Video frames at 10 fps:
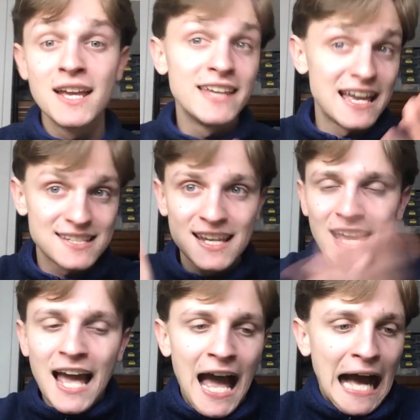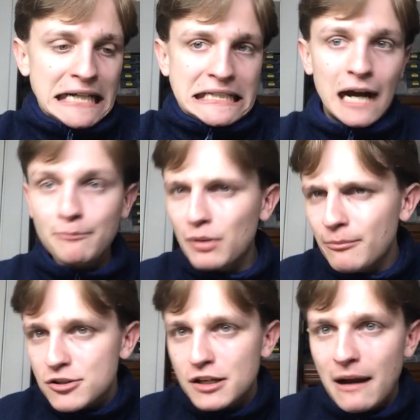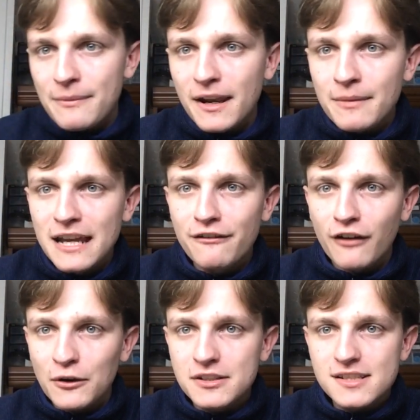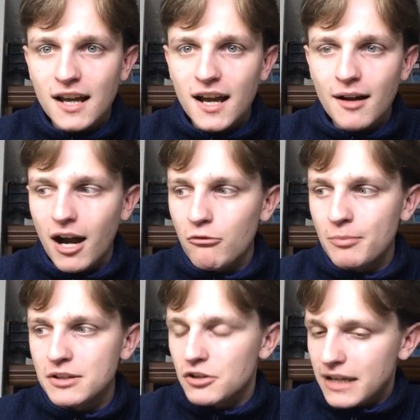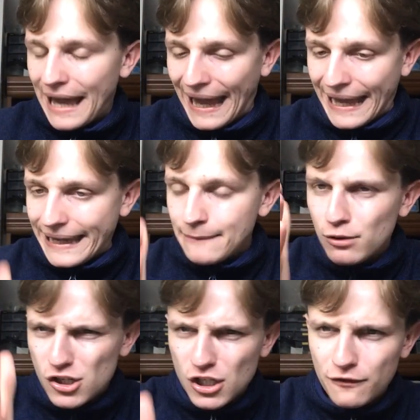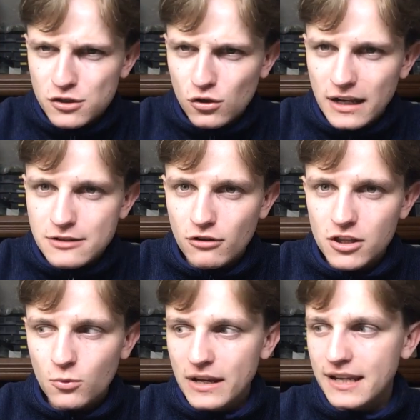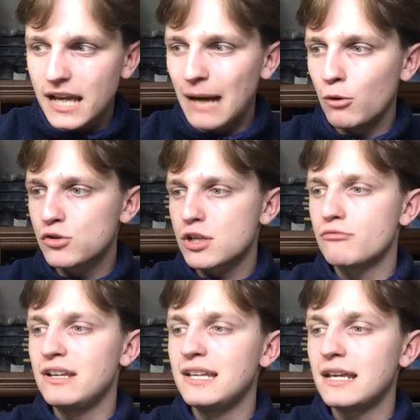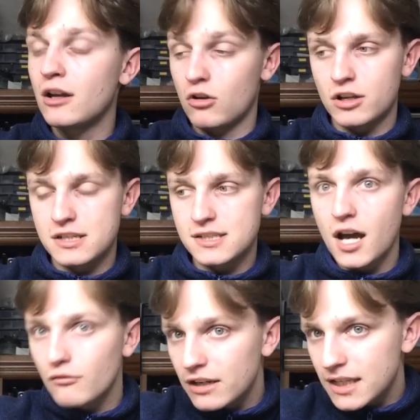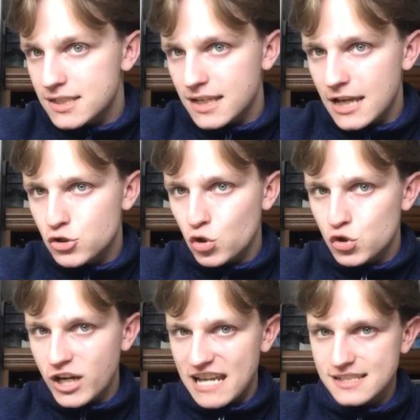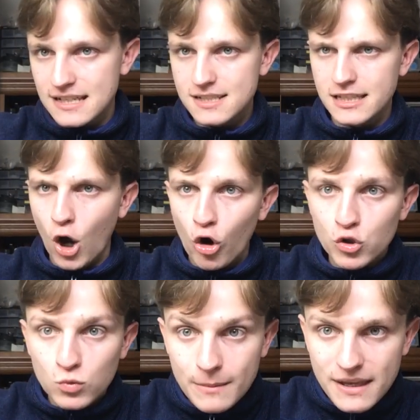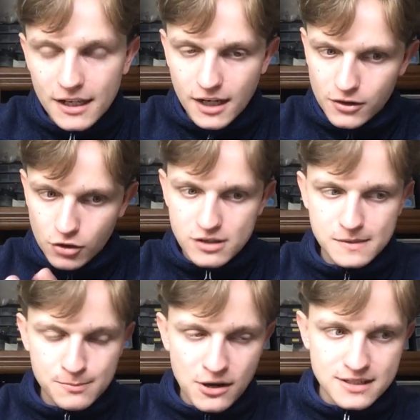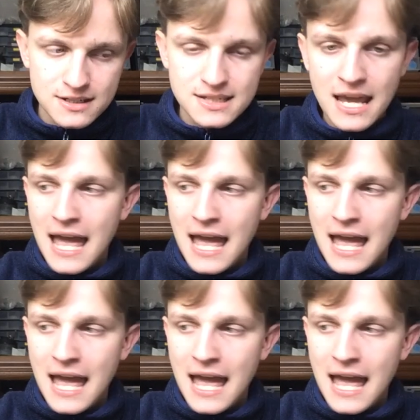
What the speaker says: yes, I'm pretty much going to wrap that up here, folks. I will be doing a bookshelf tour later on in the week. I'm also going to start reading today, George Gessing's The Odd Women, another Christmas present.